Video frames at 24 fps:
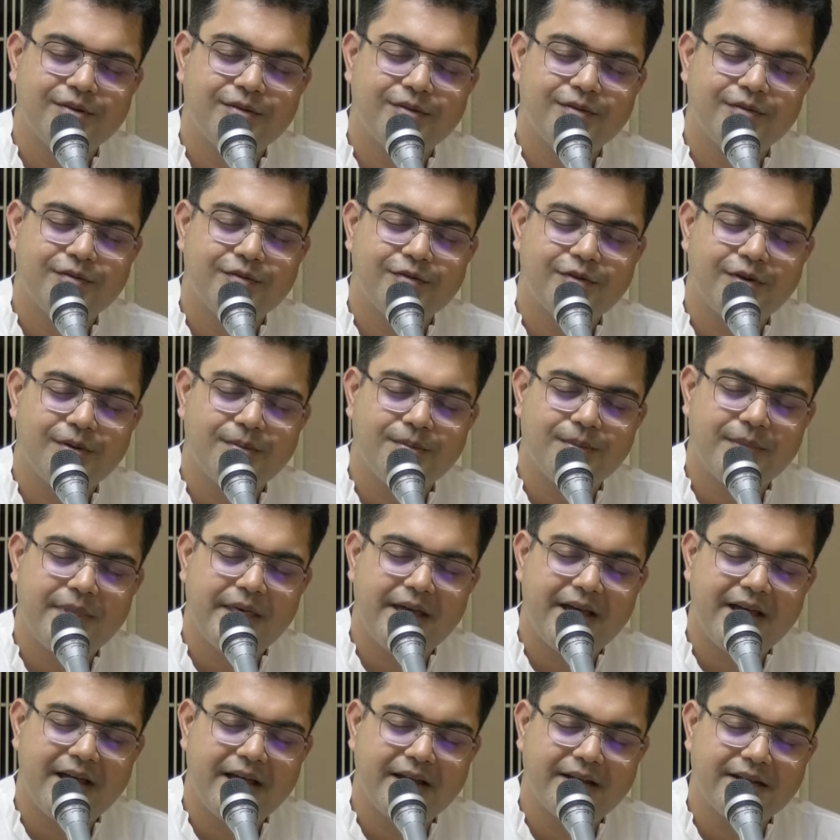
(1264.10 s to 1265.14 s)
from
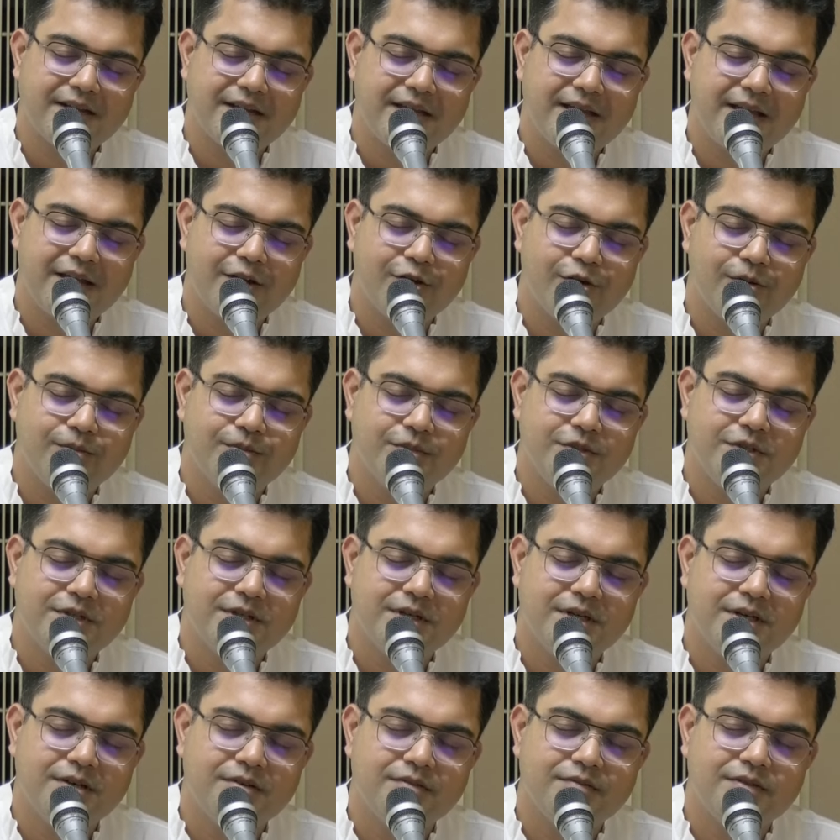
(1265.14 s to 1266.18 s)
that and
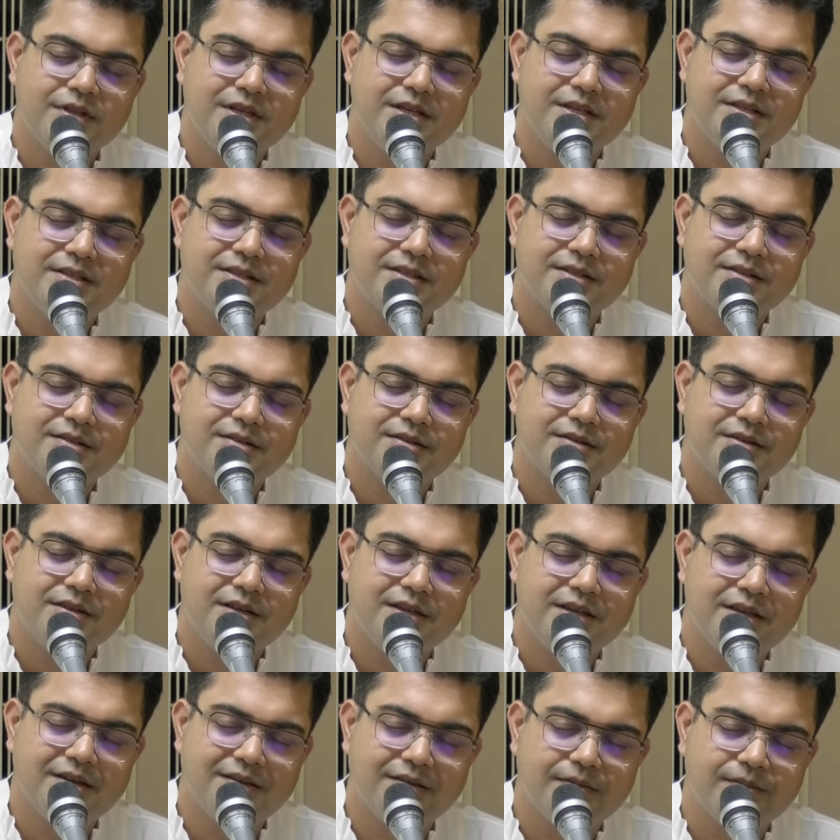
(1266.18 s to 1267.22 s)
observe these
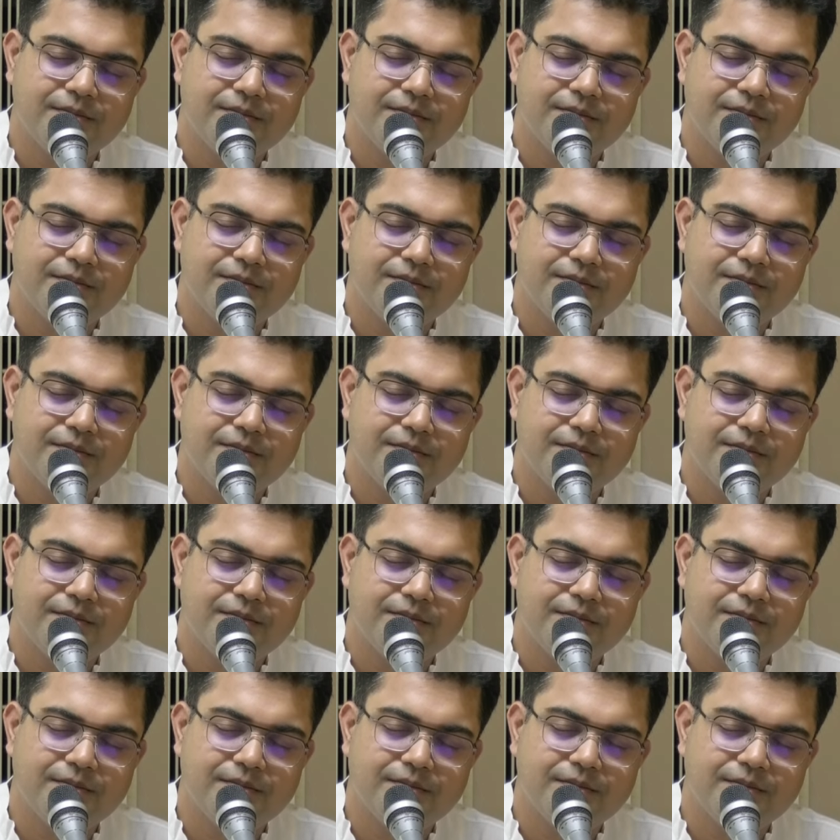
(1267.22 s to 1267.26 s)
three.